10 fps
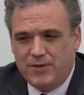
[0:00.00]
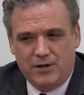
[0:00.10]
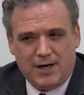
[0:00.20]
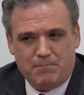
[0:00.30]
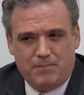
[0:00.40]
They're
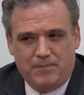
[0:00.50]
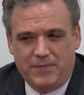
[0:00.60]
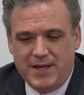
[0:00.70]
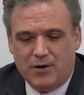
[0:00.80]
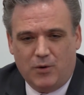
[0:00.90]
not,
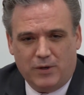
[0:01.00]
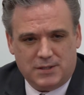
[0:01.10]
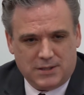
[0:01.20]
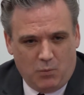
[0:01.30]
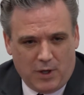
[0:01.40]
they are only
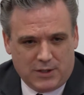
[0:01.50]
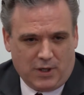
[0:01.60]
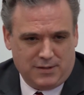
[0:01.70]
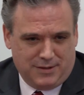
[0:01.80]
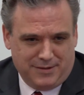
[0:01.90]
somewhat
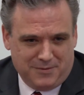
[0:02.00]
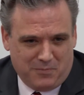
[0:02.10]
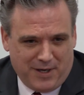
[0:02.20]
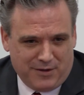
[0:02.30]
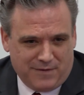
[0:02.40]
trusted
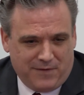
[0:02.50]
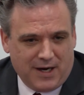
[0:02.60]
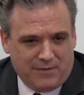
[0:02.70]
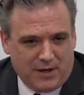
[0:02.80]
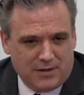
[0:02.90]
by other
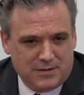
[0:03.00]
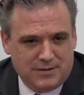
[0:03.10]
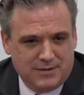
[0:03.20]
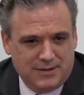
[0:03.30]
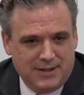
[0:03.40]
firefighters.
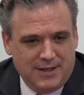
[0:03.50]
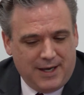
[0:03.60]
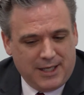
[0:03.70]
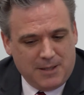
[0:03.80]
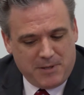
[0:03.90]

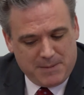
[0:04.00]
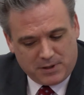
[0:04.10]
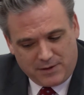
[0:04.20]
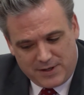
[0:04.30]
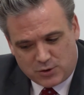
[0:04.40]
And the people
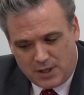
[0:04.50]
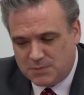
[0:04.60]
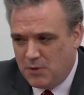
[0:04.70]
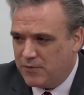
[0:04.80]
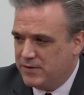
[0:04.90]
that they trust
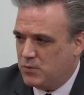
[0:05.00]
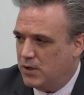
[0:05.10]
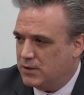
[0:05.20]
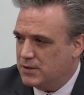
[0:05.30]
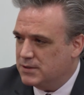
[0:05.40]
most are the
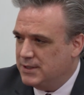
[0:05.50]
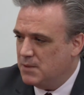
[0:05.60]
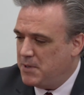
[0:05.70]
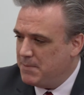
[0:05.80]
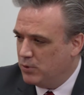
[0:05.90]
workers. These are the
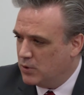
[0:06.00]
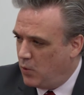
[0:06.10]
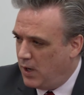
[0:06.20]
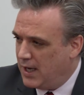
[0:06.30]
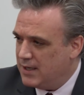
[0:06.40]
people who are
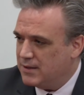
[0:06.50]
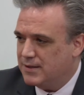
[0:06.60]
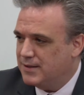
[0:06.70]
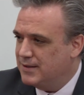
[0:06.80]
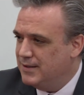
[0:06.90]
quiet
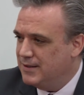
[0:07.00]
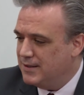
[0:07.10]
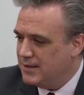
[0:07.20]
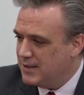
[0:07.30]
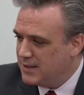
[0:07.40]

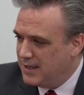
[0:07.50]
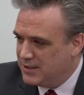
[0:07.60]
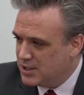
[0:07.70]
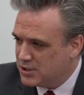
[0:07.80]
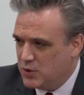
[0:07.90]
and
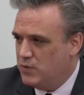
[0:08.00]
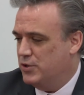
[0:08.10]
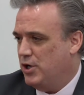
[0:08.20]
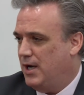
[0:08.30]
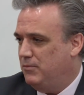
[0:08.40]
just do their
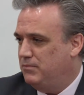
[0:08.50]
job.